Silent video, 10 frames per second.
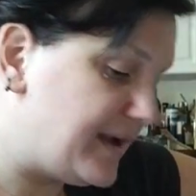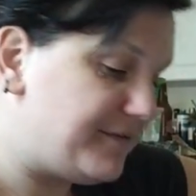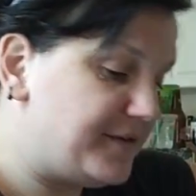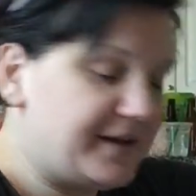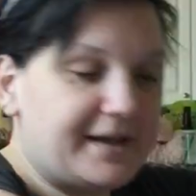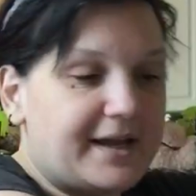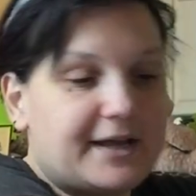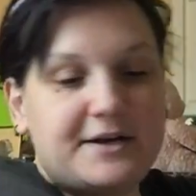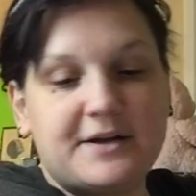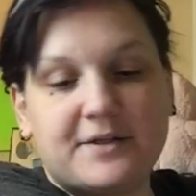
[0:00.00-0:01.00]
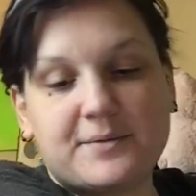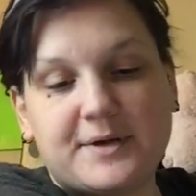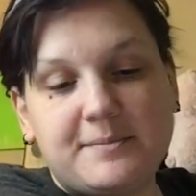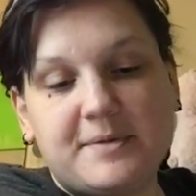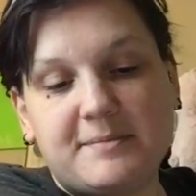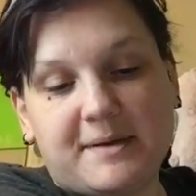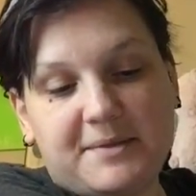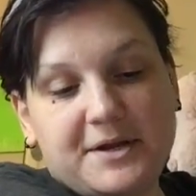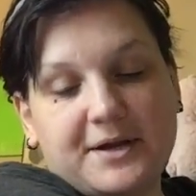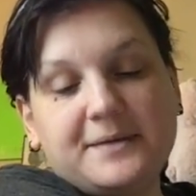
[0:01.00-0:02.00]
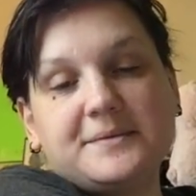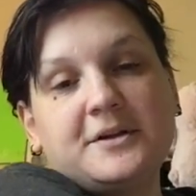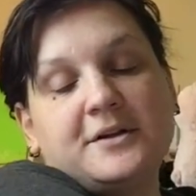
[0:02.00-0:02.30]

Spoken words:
I feel like I had another one, but maybe not.